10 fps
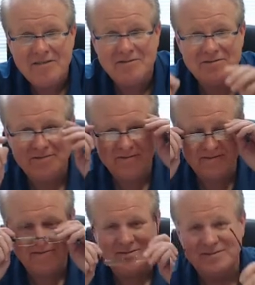
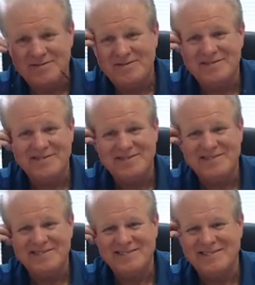
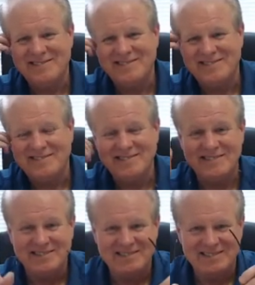
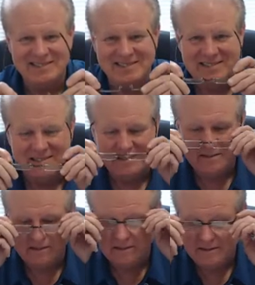
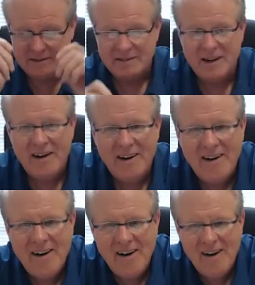
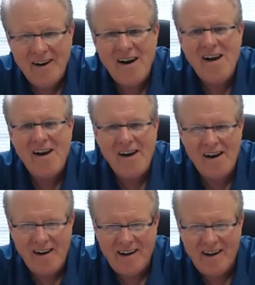
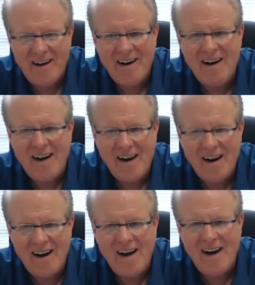
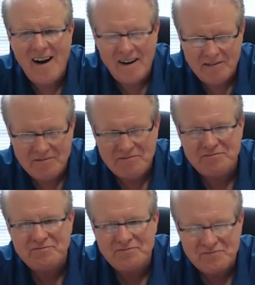
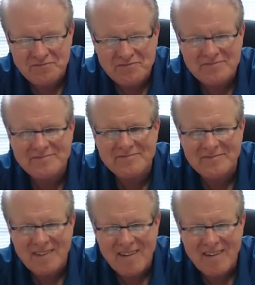No words are spoken by the person on screen.